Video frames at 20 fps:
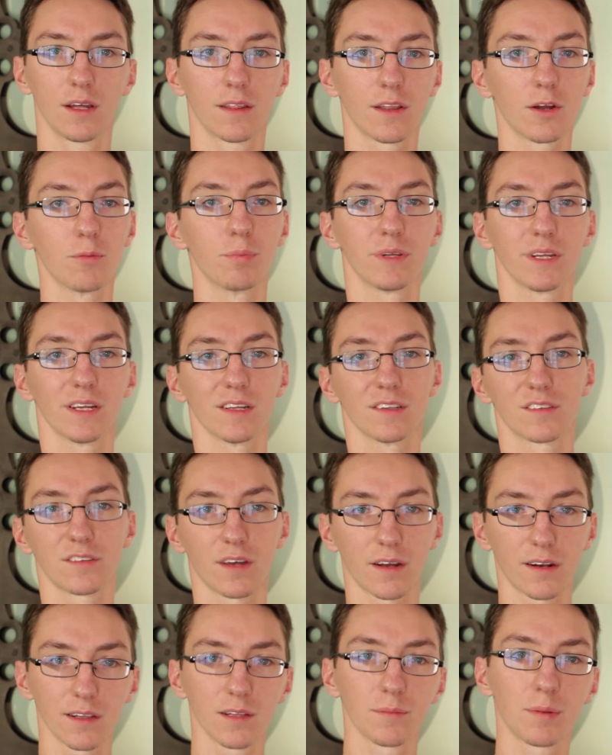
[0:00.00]
they're being
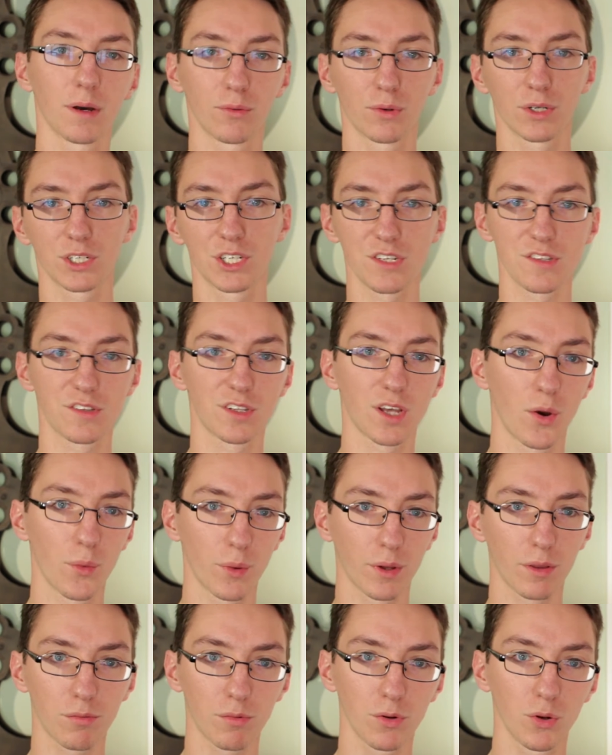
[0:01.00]
subtle about what she's
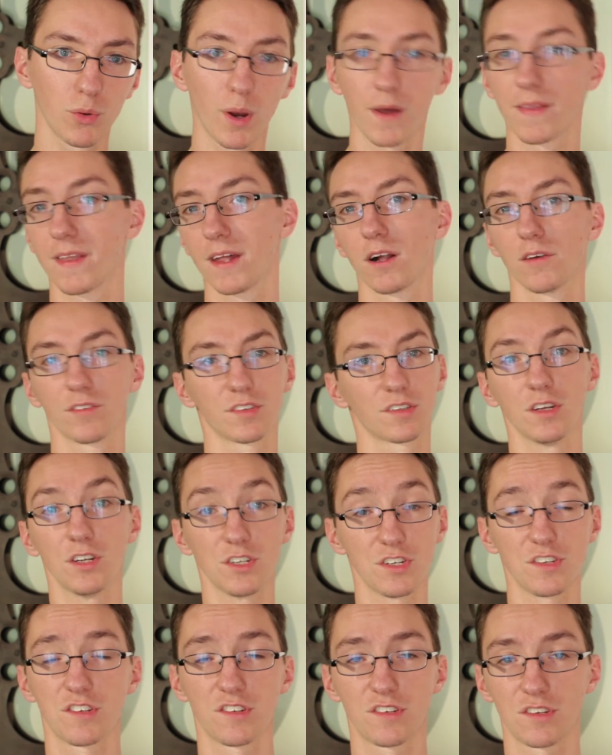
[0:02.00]
going through, and then all of a sudden
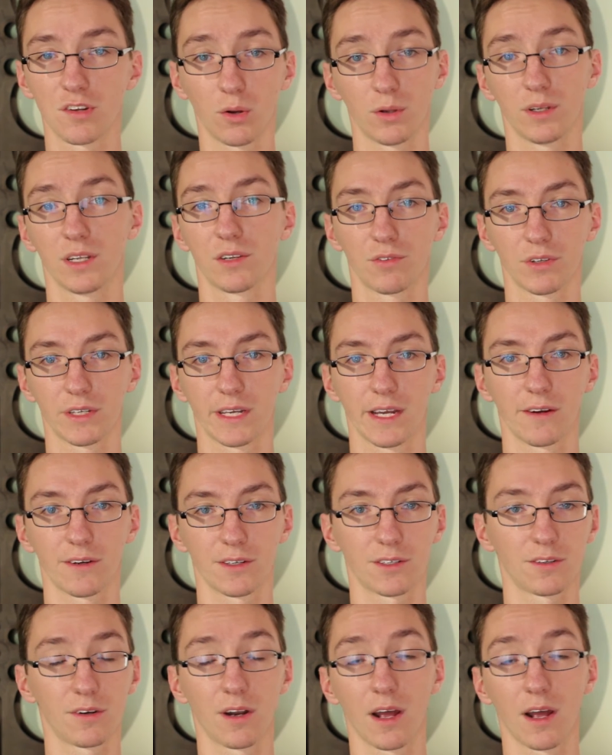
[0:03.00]
she's just a totally different character,